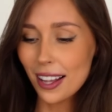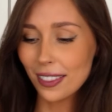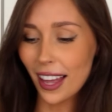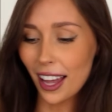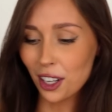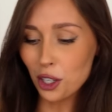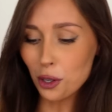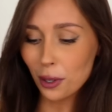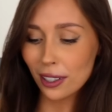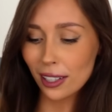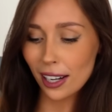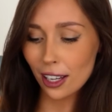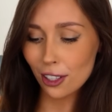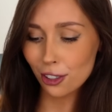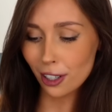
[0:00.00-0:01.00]
then you can
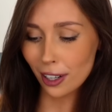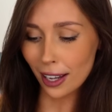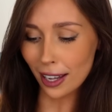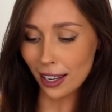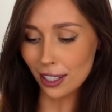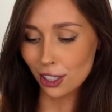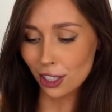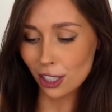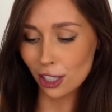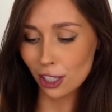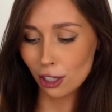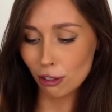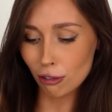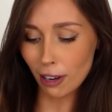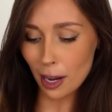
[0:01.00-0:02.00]
literally
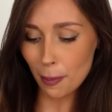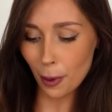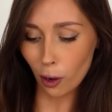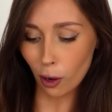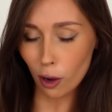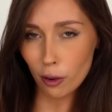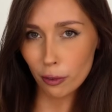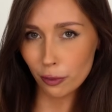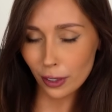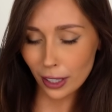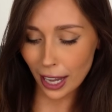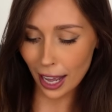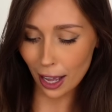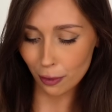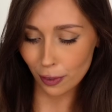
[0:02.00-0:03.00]
just scrape it off
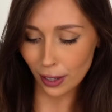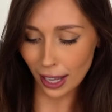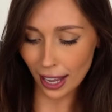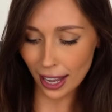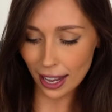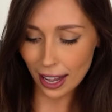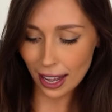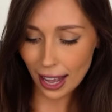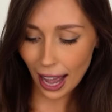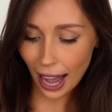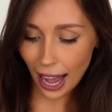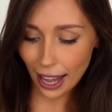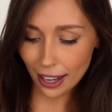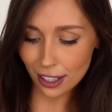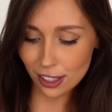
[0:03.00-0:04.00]
carefully
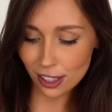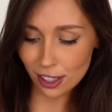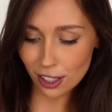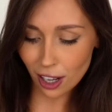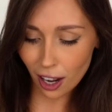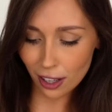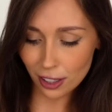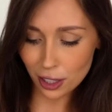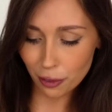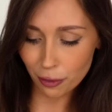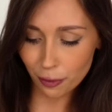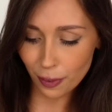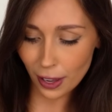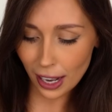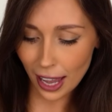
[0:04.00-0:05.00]
and start to
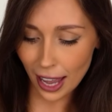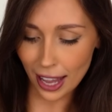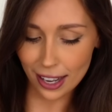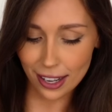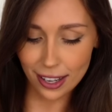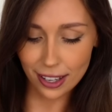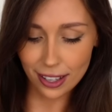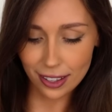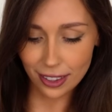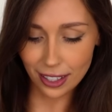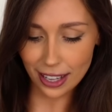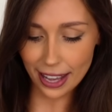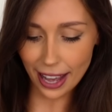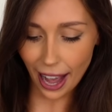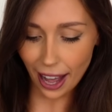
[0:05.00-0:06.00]
fill in the
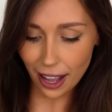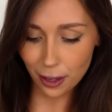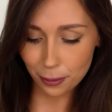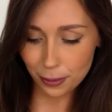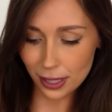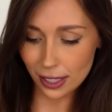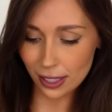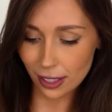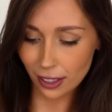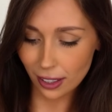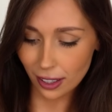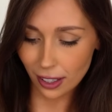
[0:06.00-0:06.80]
gaps